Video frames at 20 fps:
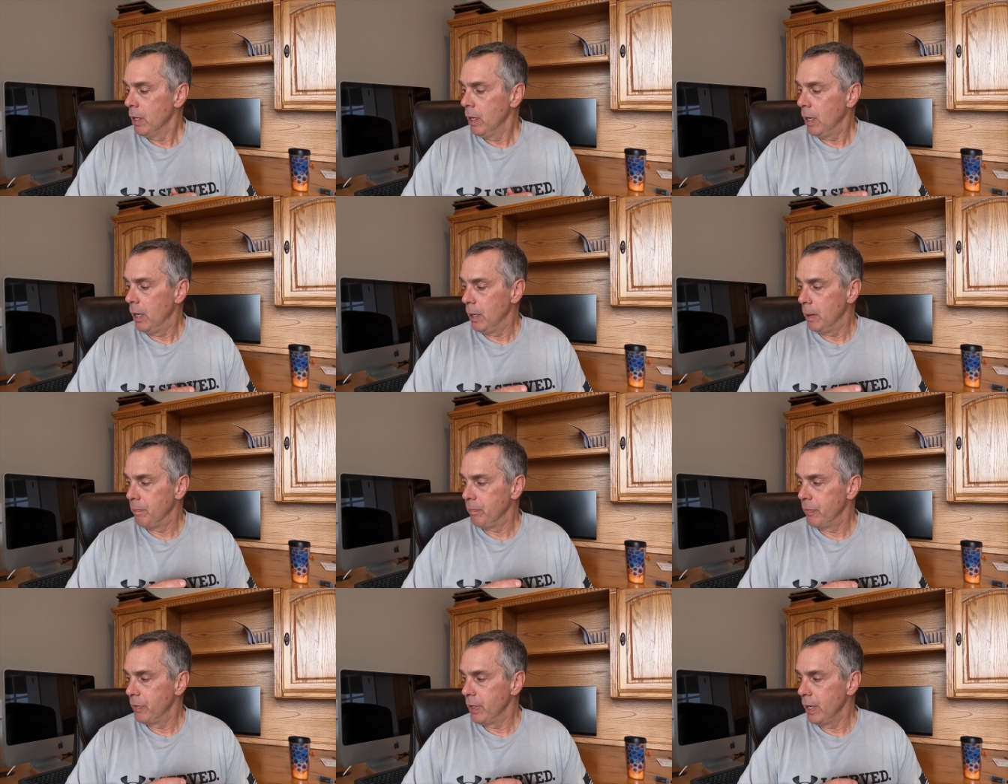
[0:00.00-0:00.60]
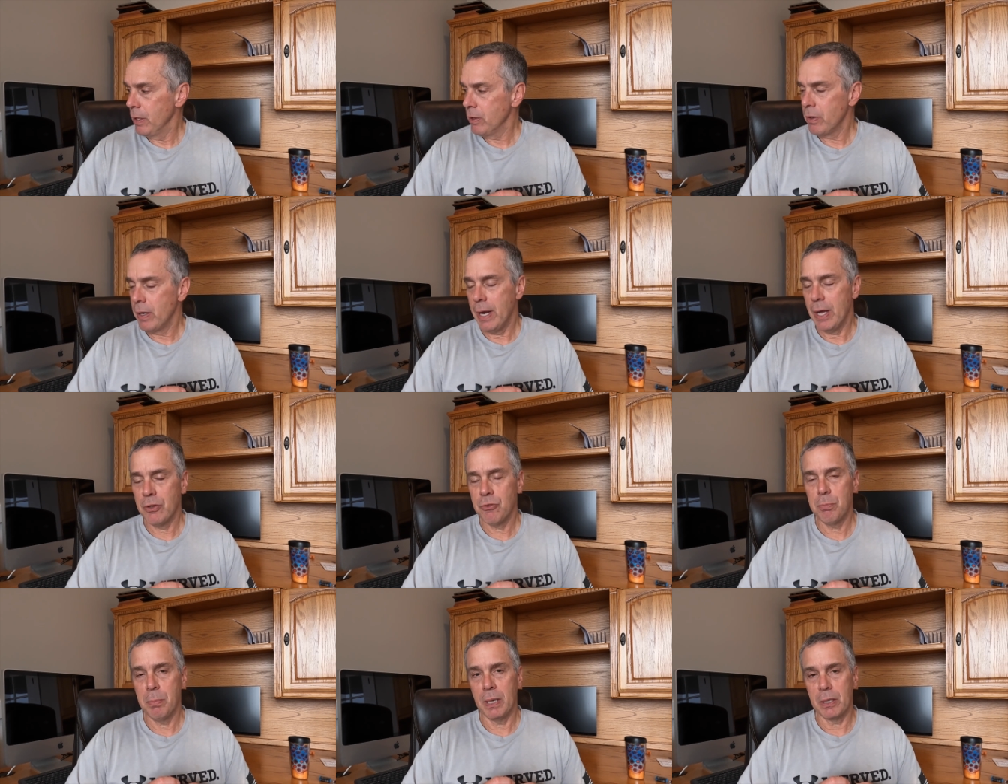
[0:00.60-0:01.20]
Um, the other
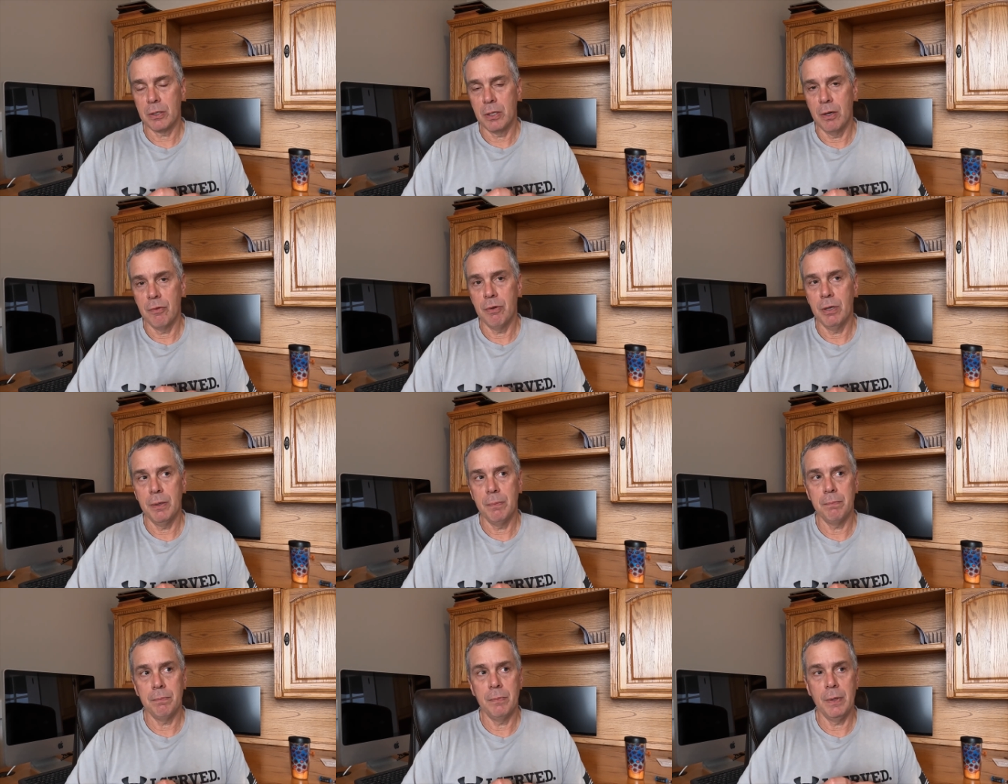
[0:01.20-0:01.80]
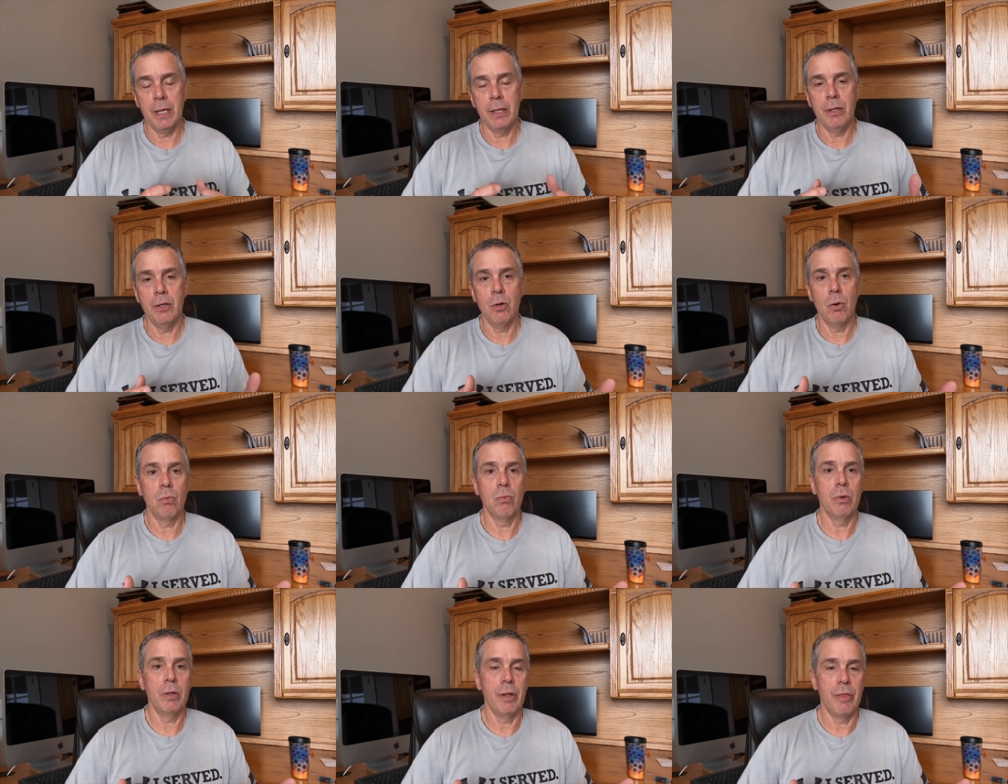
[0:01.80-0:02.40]
aspect of it that you
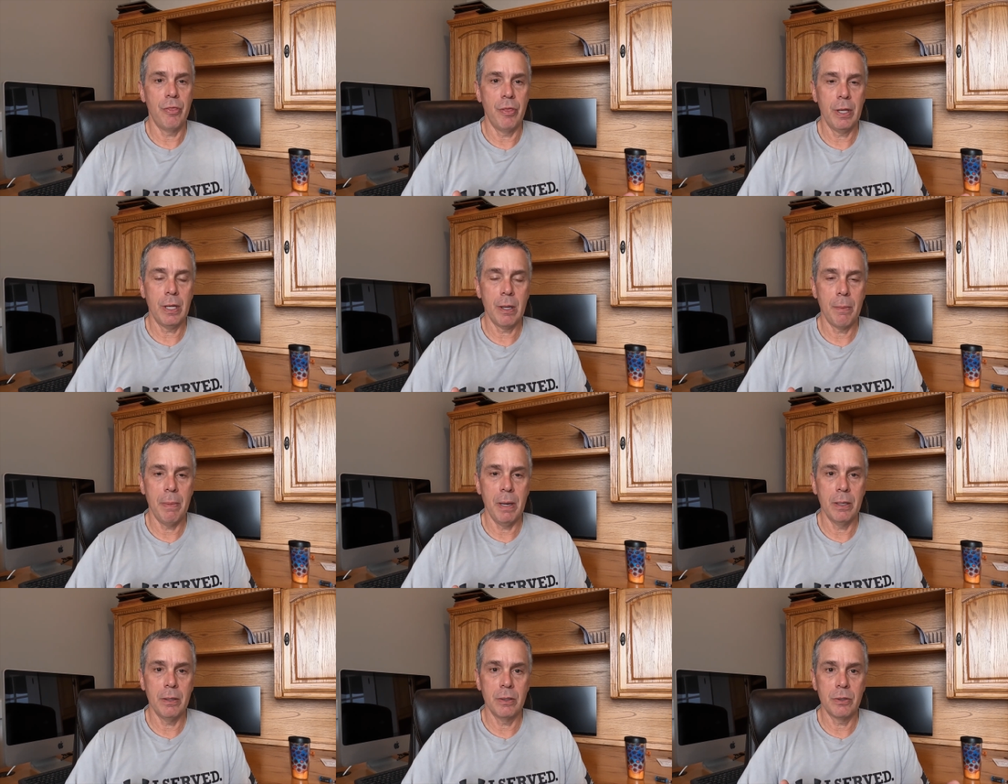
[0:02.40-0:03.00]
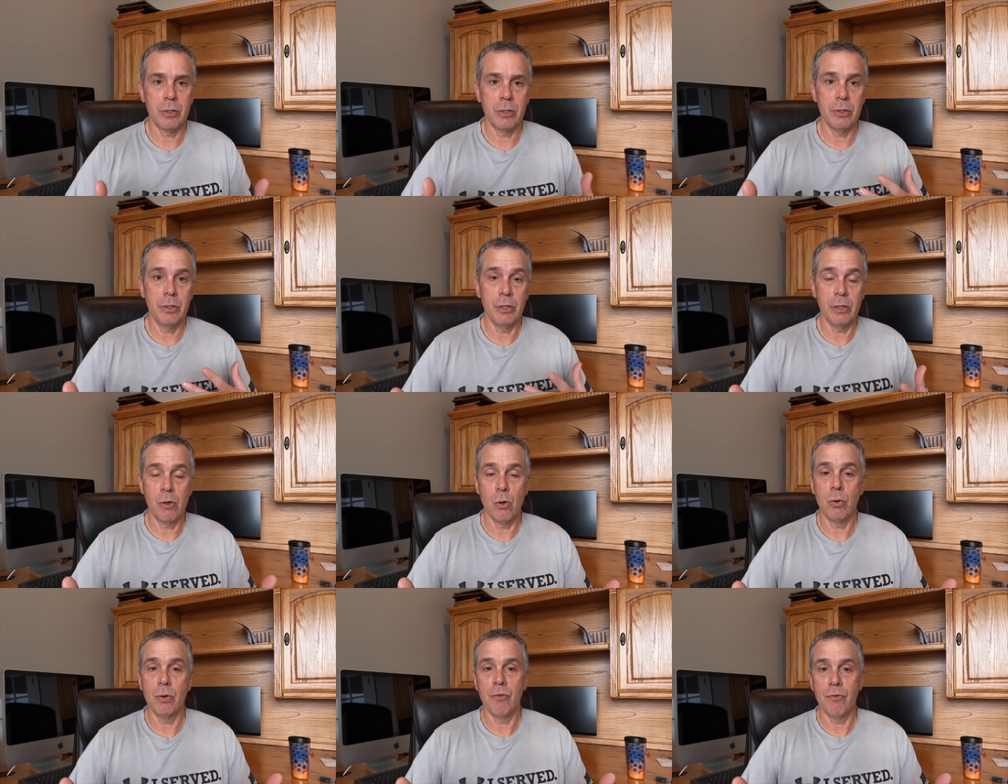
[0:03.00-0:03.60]
don't really think about until
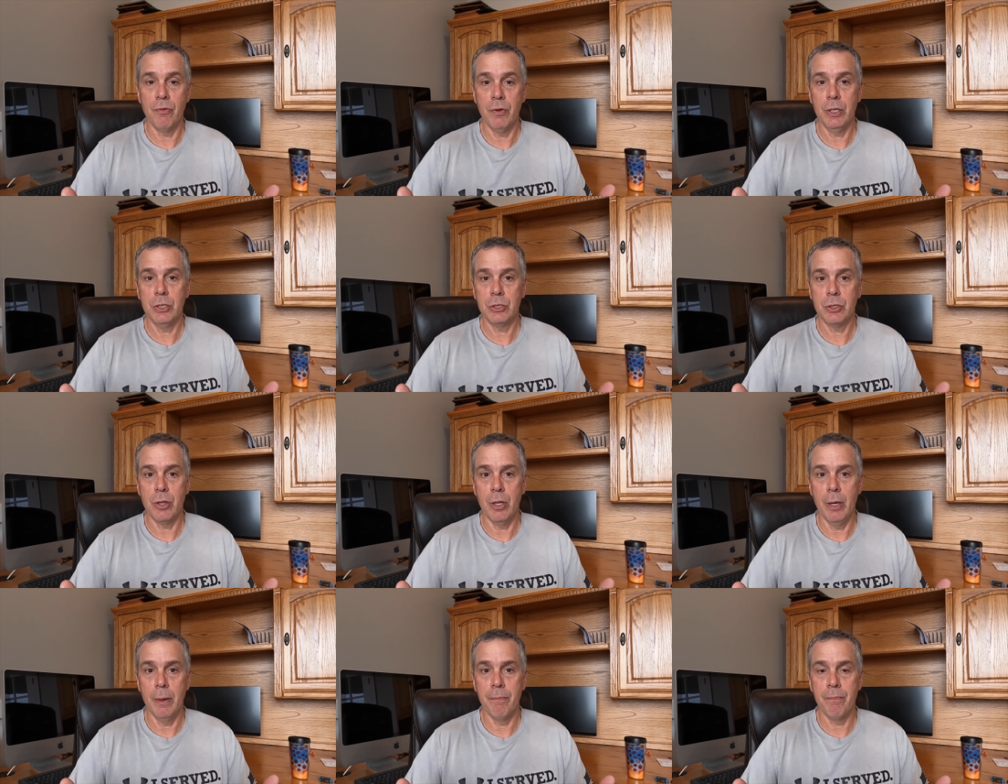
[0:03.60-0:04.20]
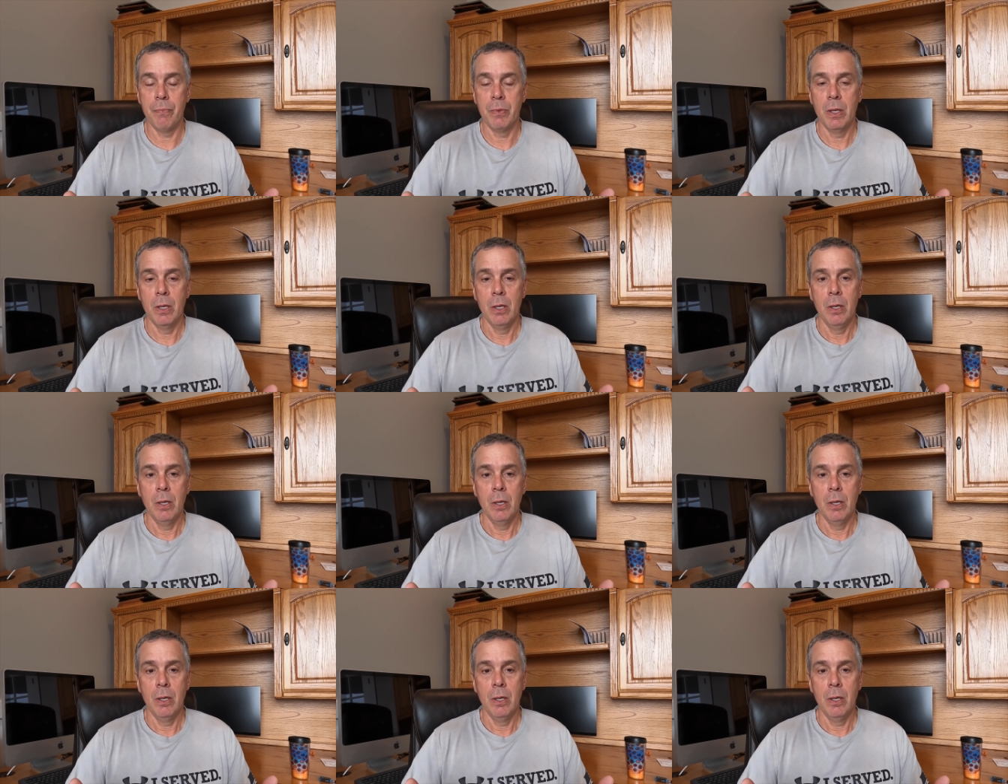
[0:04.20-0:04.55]
you go to fish them